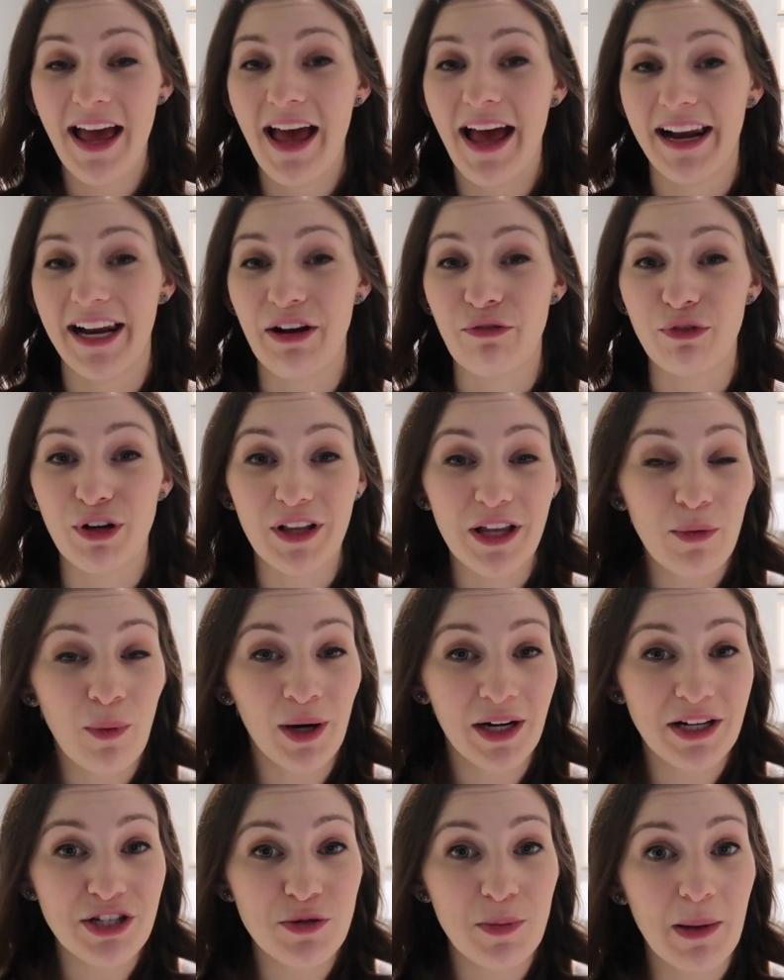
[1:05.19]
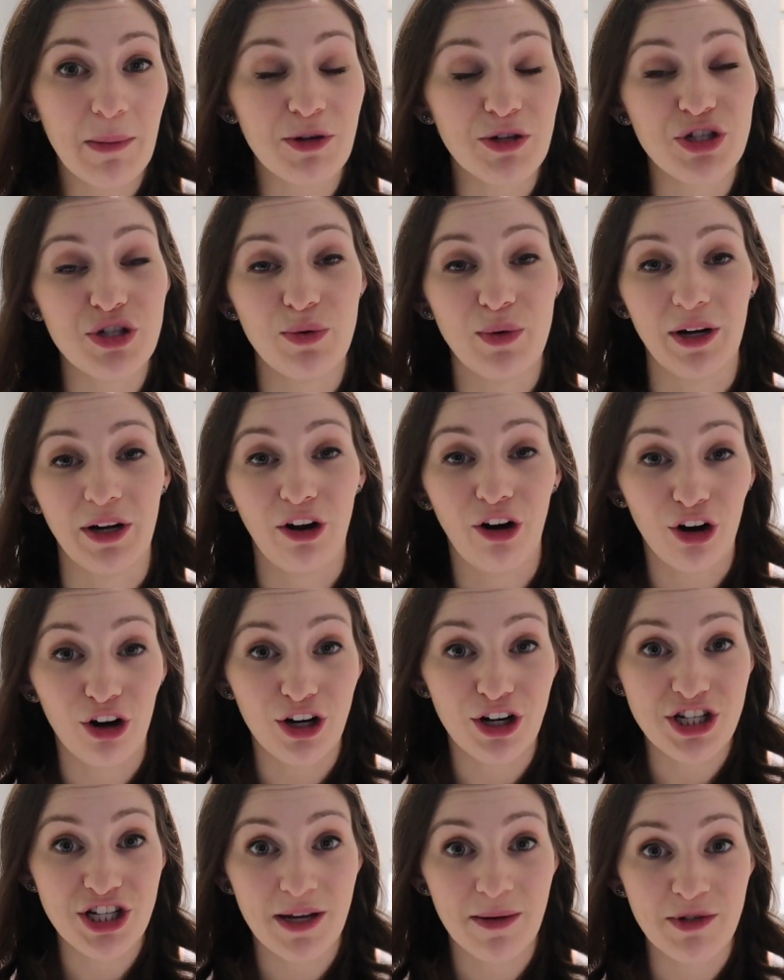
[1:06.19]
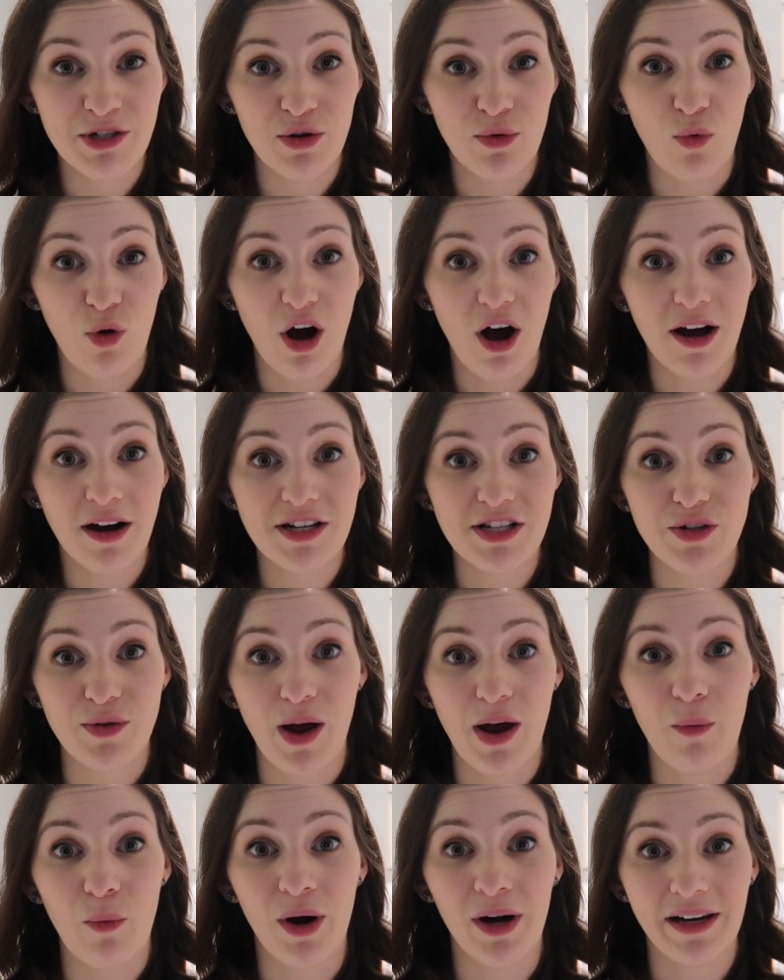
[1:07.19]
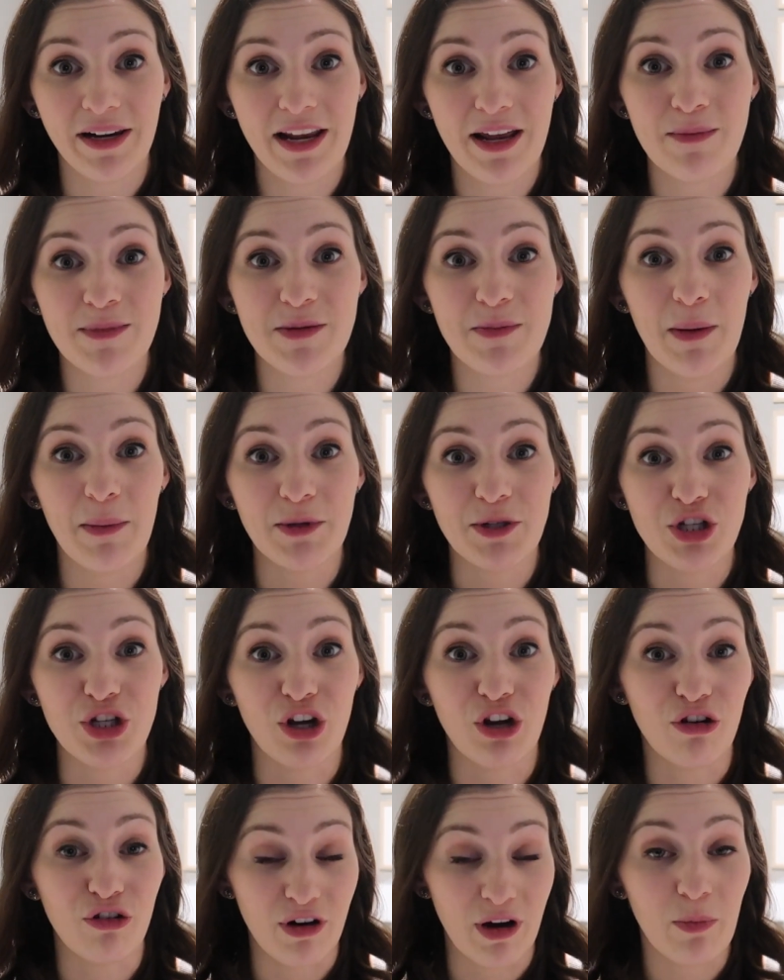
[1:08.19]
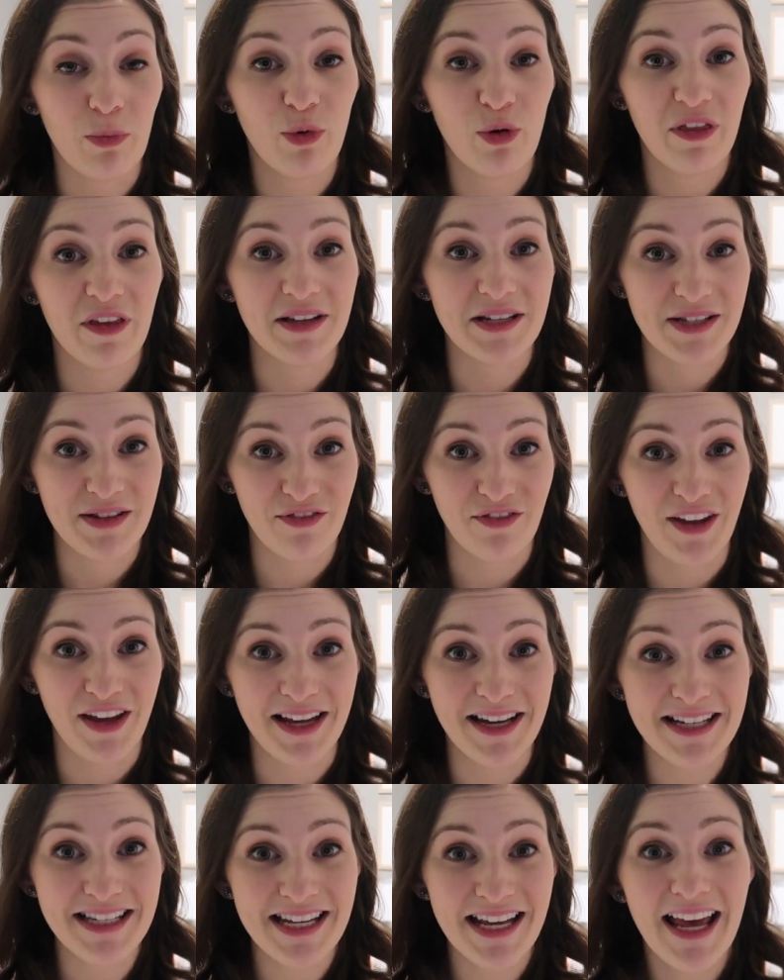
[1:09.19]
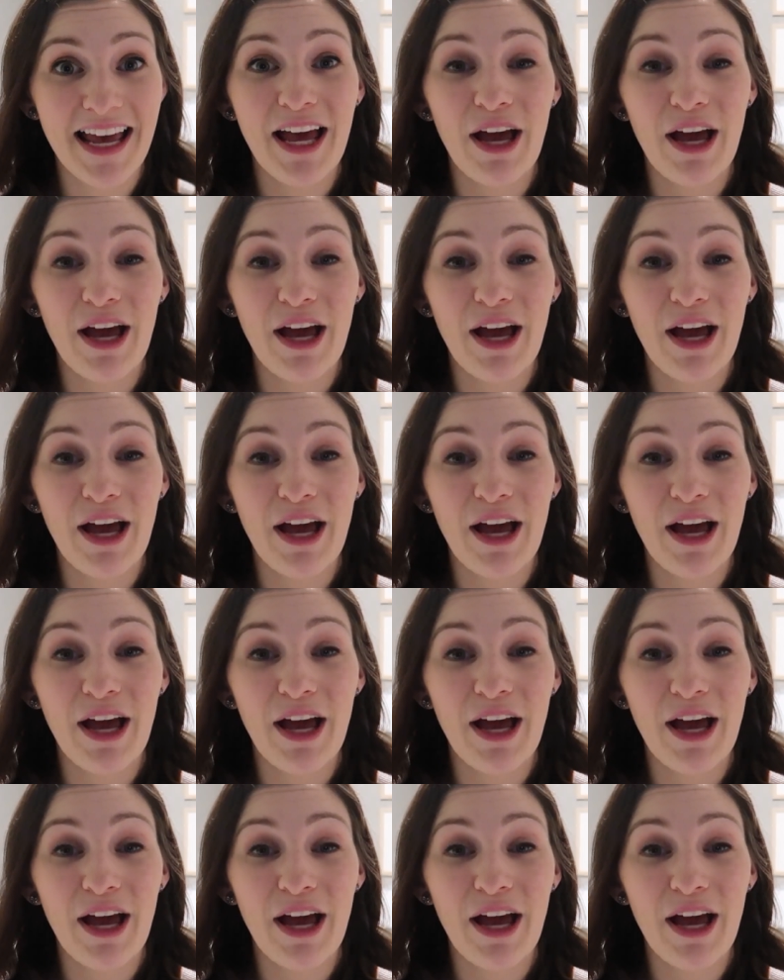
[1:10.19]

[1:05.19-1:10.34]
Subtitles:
And I really wanted to be able to encourage him to walk, so I wanted him to be able to grip with his feet.